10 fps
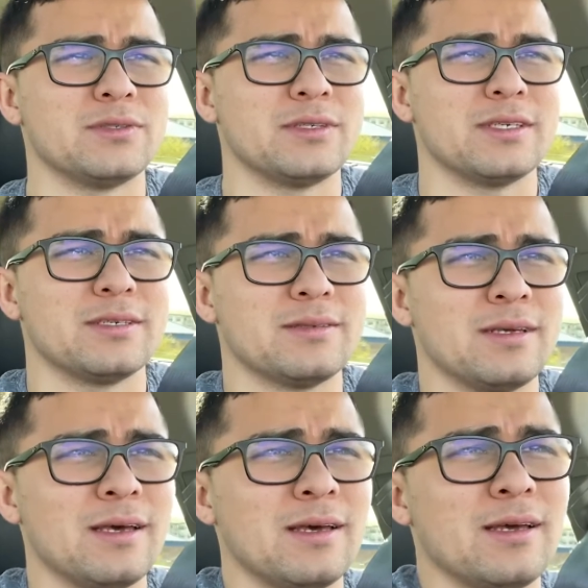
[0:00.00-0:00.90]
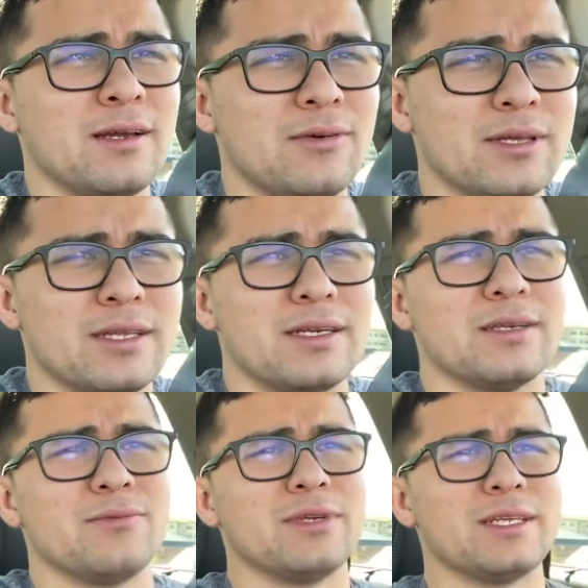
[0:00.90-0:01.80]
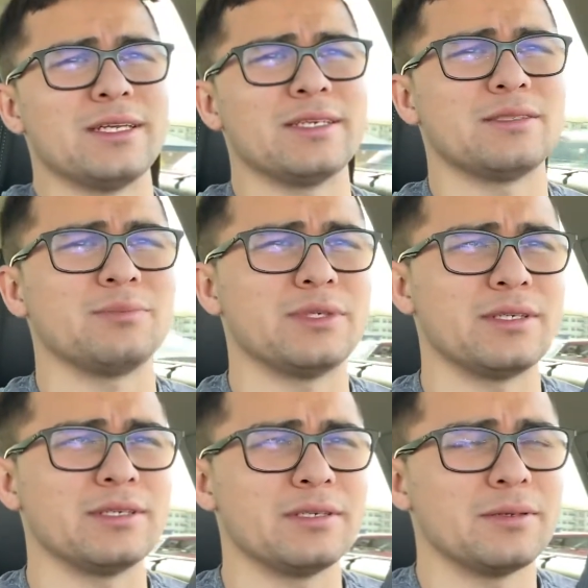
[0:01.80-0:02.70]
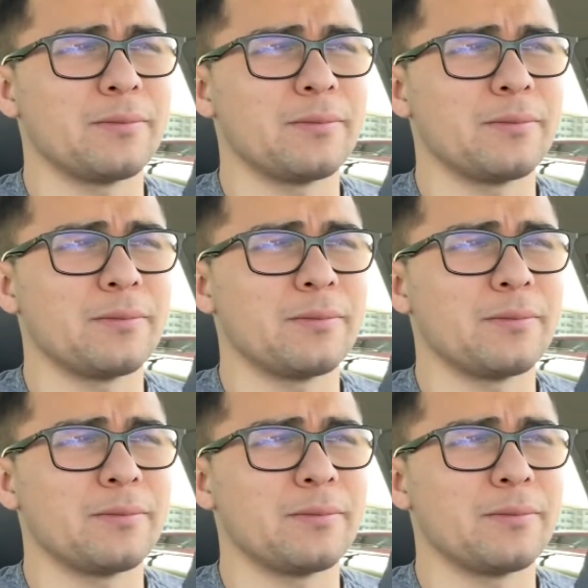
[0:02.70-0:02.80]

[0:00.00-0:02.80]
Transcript: like really nice. But I've